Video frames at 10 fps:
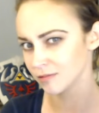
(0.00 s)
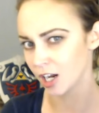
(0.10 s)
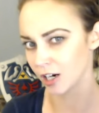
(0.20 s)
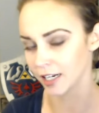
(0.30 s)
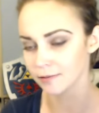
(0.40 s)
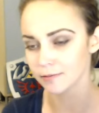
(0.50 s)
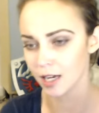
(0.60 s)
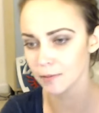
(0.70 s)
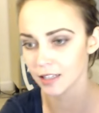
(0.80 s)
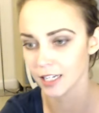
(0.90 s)
All right, I'm
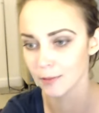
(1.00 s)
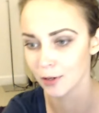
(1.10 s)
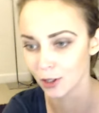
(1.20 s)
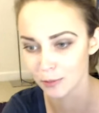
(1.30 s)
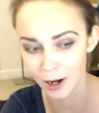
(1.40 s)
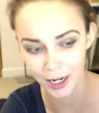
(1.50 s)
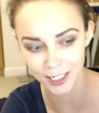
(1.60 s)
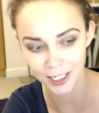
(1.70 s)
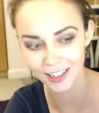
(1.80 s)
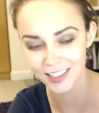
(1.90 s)
going to let him hoop. Yeah.
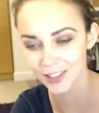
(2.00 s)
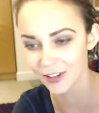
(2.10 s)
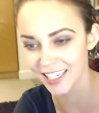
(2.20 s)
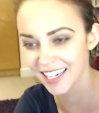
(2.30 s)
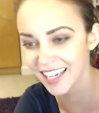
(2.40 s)
You ready?